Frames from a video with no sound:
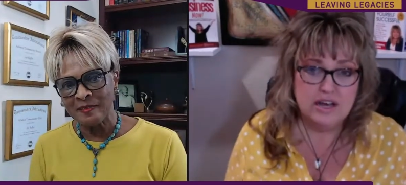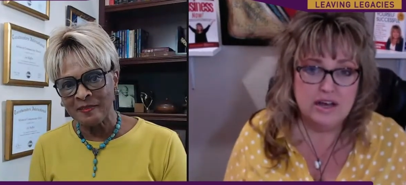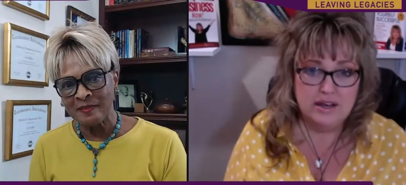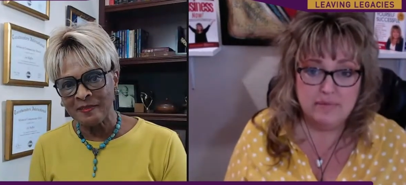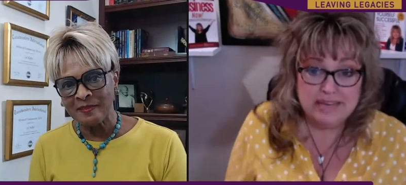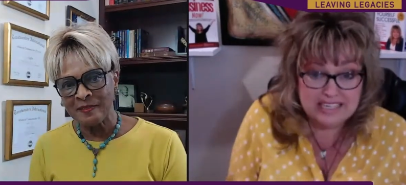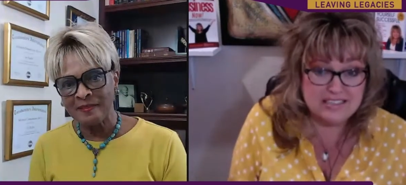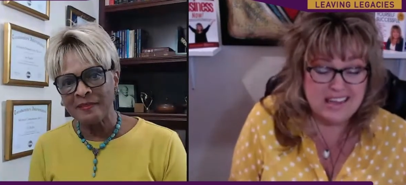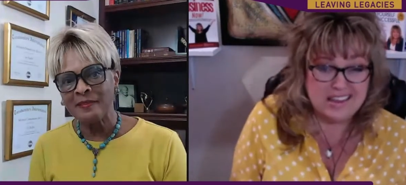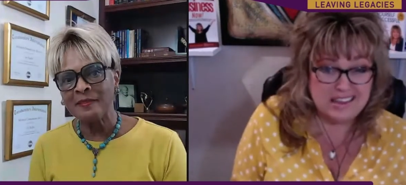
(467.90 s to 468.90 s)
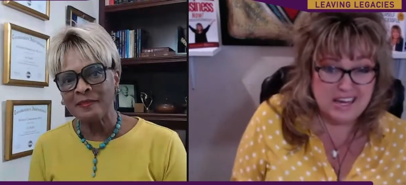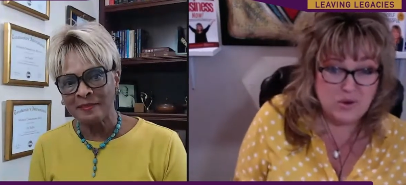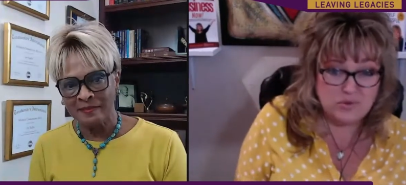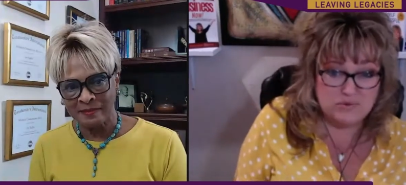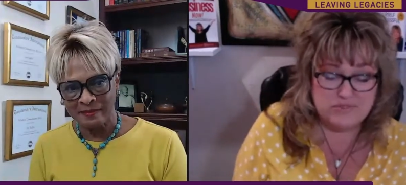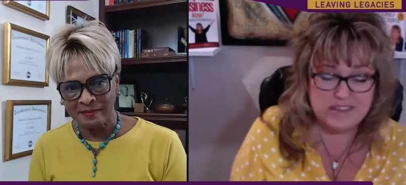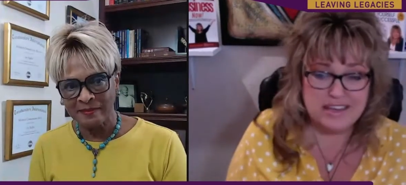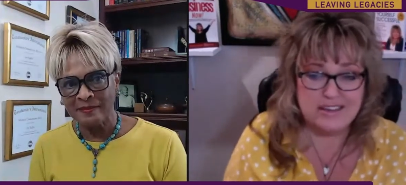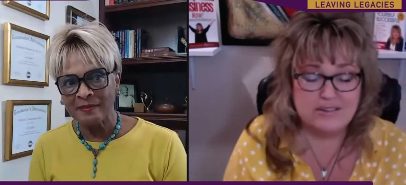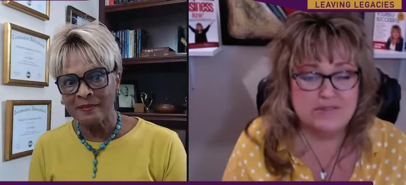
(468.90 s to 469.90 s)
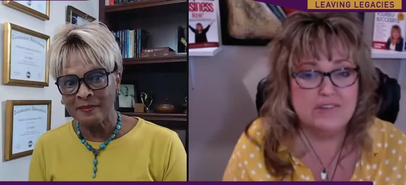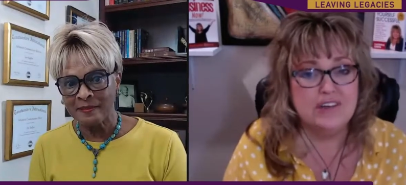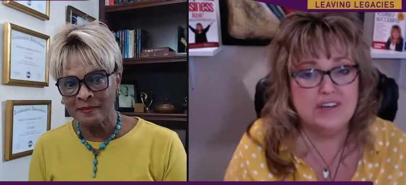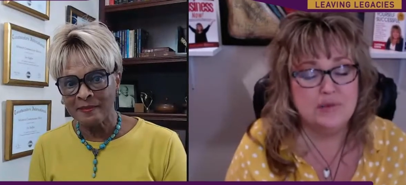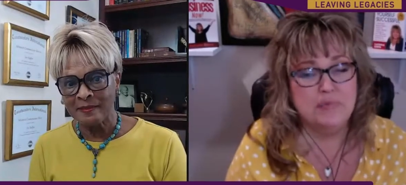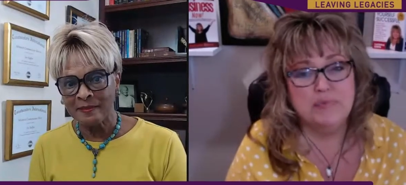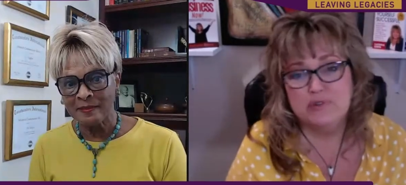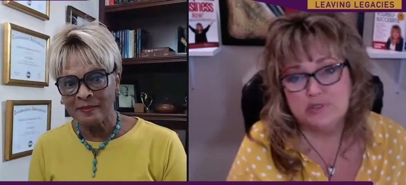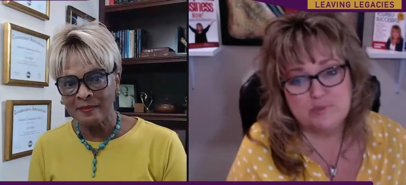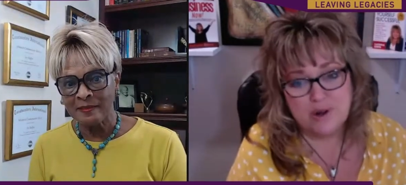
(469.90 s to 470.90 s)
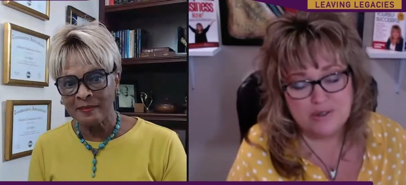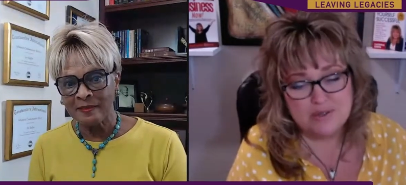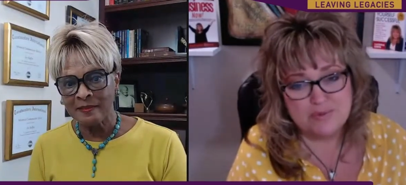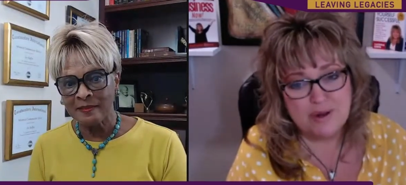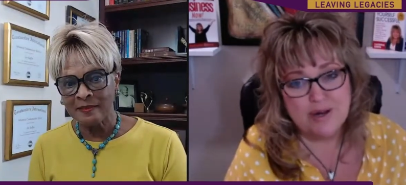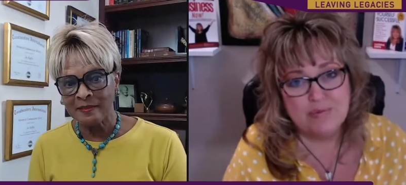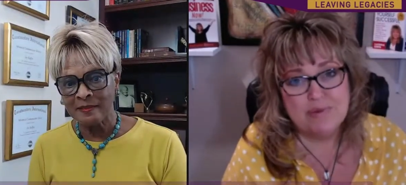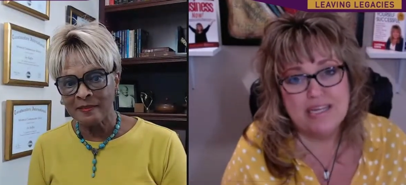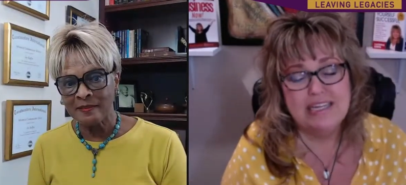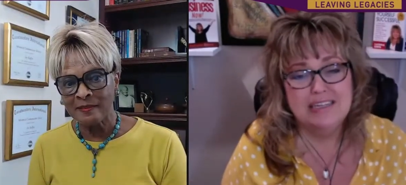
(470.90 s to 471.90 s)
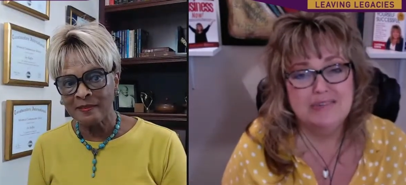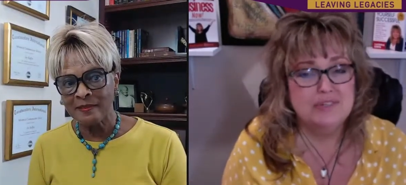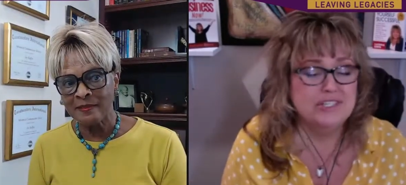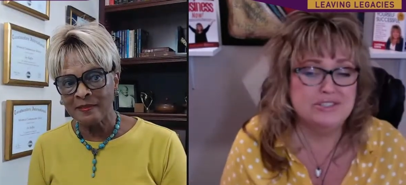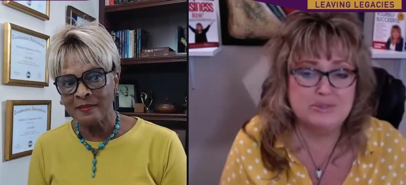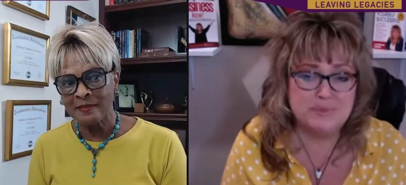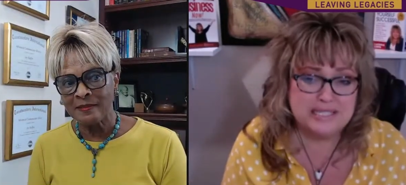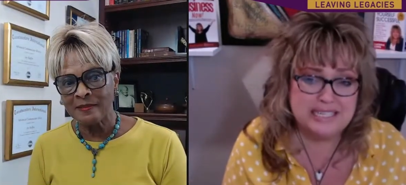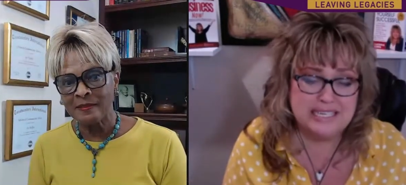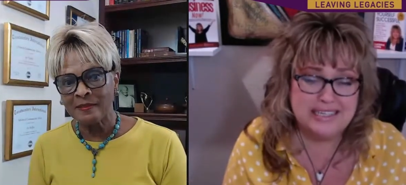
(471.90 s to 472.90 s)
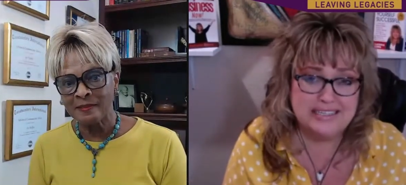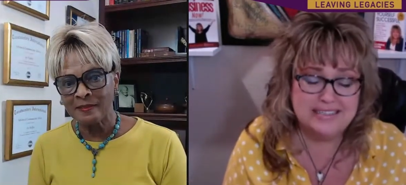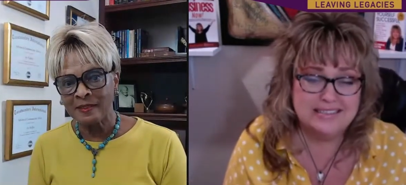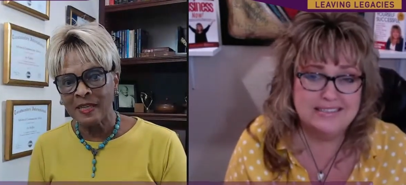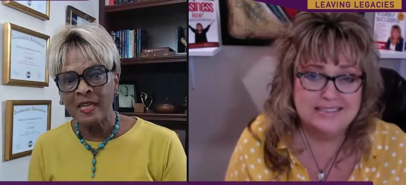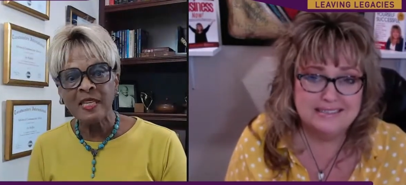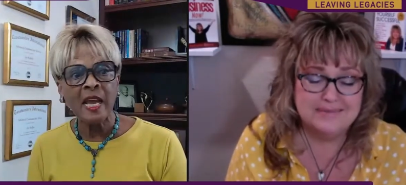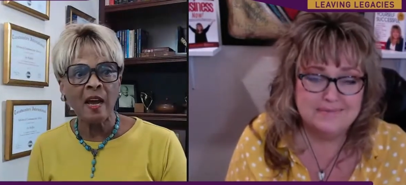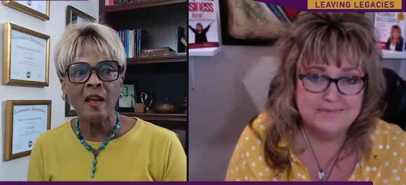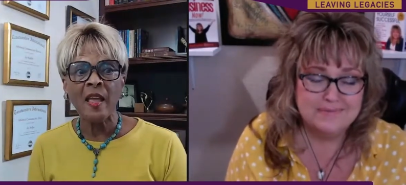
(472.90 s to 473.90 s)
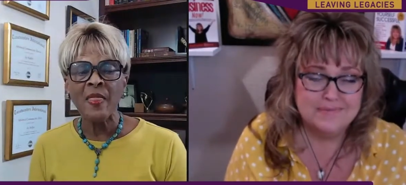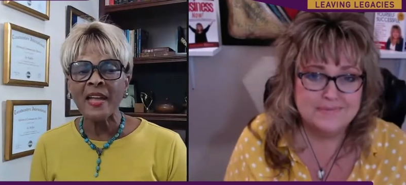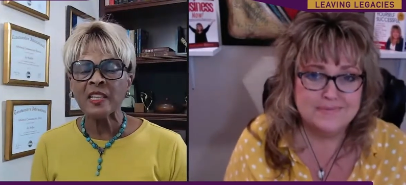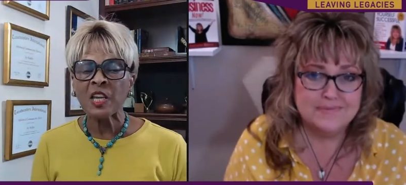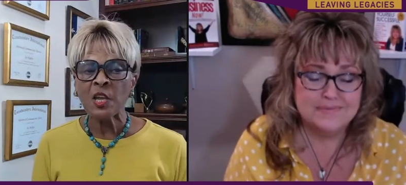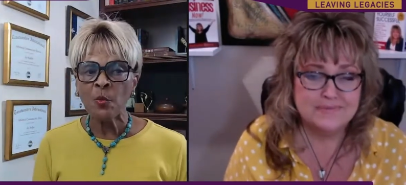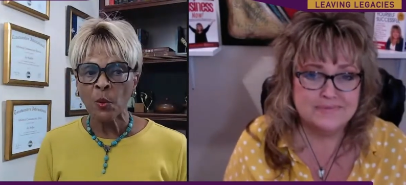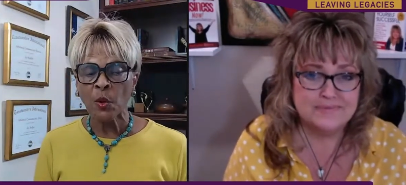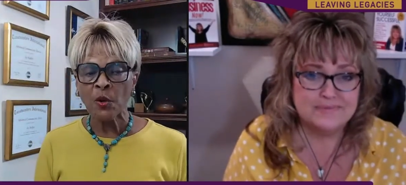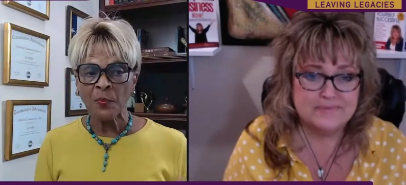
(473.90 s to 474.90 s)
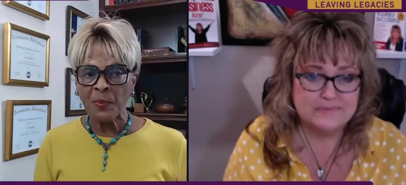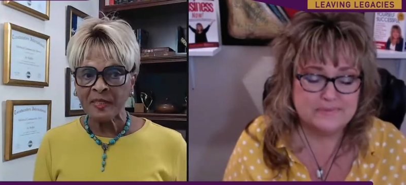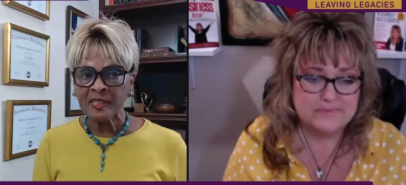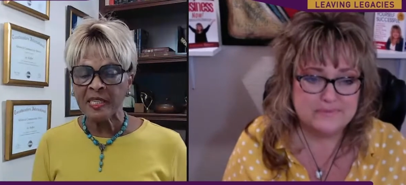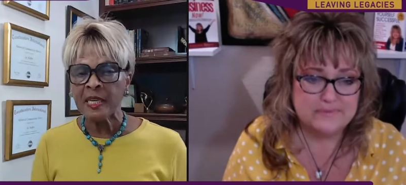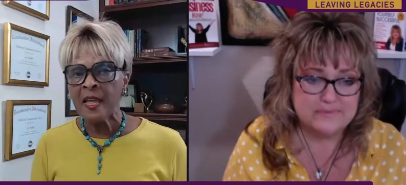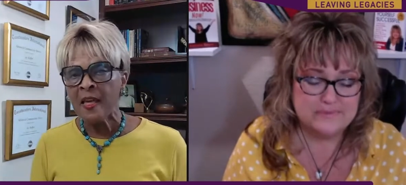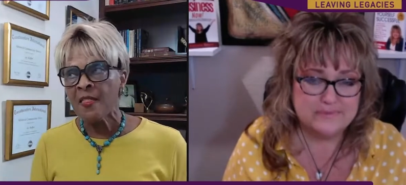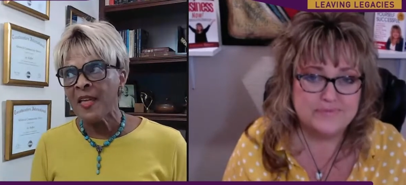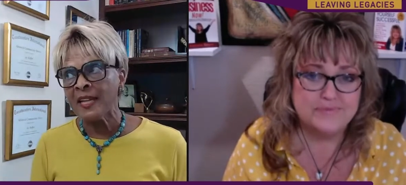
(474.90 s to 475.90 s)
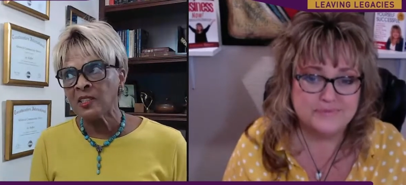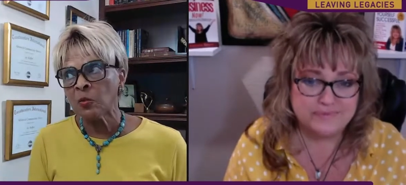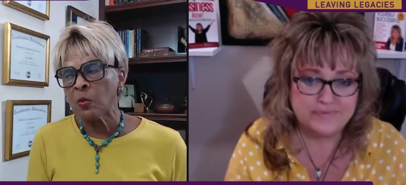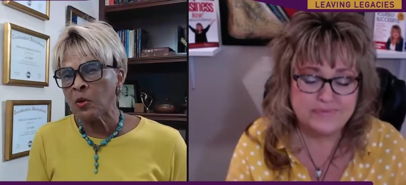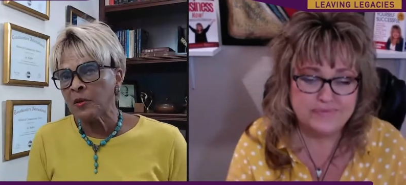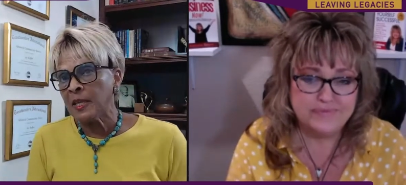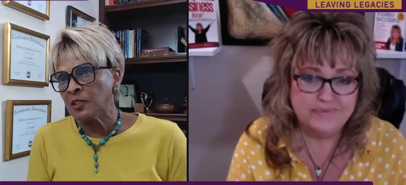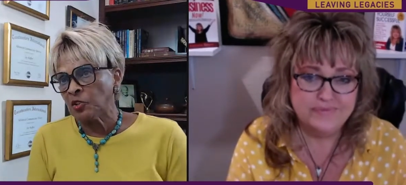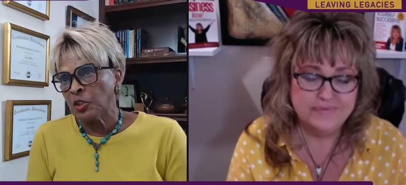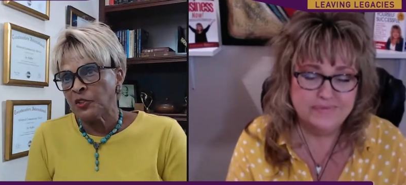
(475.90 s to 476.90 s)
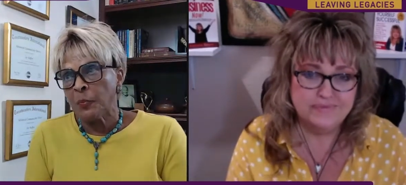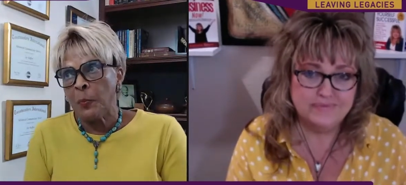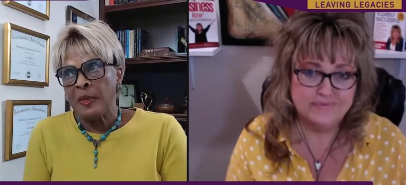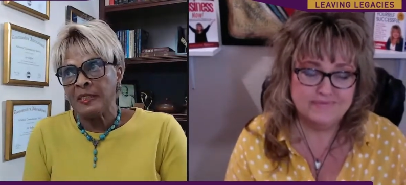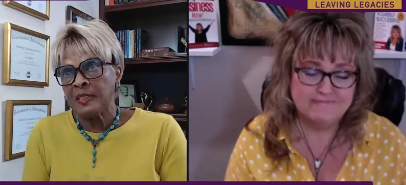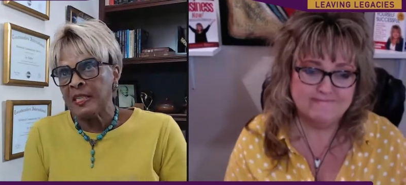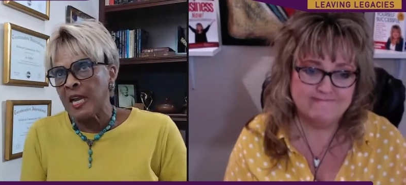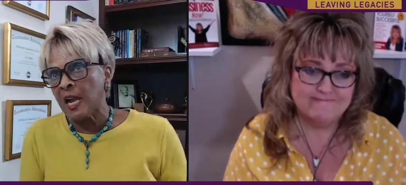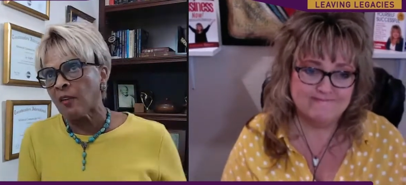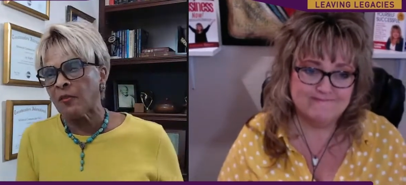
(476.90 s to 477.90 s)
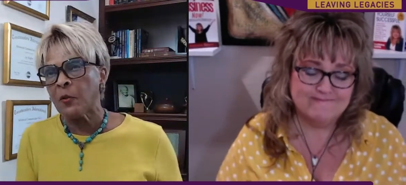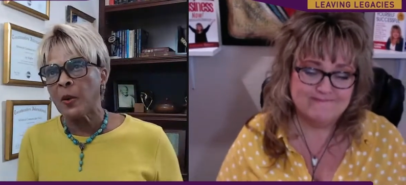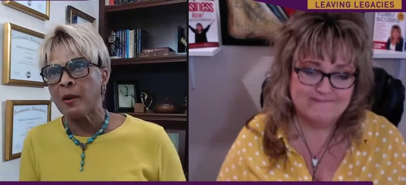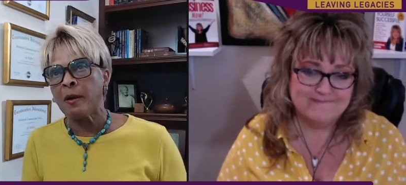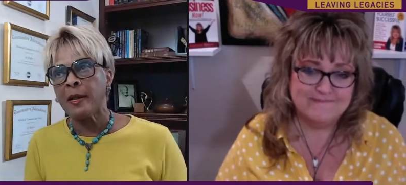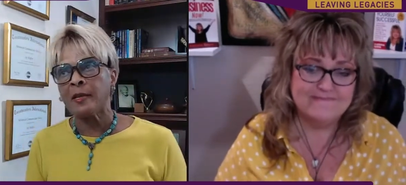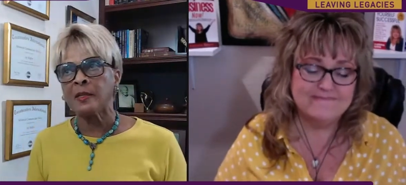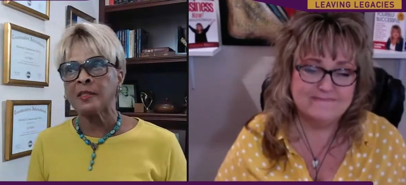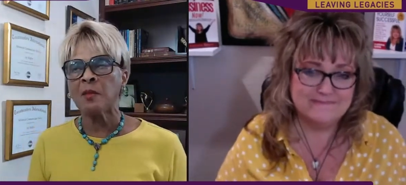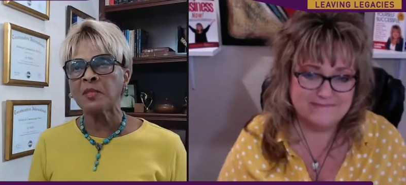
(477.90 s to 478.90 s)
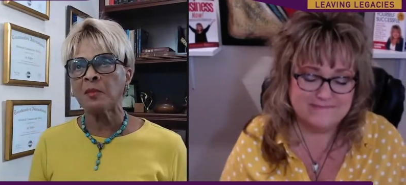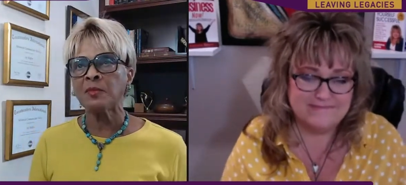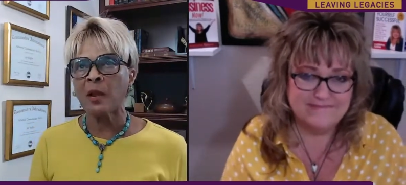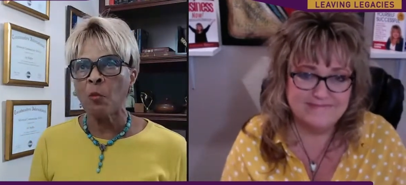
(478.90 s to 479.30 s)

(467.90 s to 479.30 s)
Speaker 1: Uh, because not that they don't think or look or aren't smart, but we're just too busy.
Speaker 2: Yeah, and that key word, busy, that's a word that's just buzzing everywhere. And sometimes I